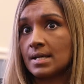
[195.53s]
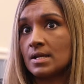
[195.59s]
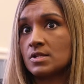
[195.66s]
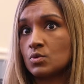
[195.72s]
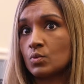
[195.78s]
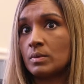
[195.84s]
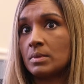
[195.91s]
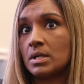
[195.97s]

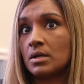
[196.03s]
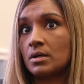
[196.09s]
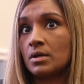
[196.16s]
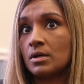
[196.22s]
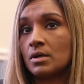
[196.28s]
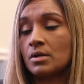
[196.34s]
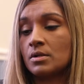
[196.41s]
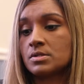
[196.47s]
against women
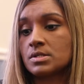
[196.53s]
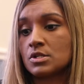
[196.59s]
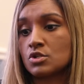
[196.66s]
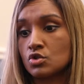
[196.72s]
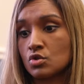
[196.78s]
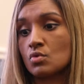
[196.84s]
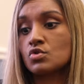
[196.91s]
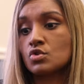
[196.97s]
and girls
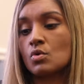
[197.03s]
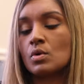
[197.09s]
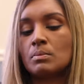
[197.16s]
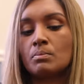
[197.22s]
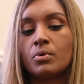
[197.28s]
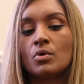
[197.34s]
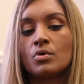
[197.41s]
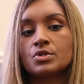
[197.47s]
is so
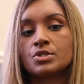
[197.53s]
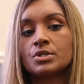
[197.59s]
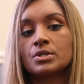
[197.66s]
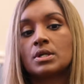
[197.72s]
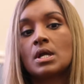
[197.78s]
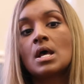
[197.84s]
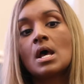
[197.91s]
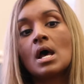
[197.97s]

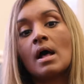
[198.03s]
important.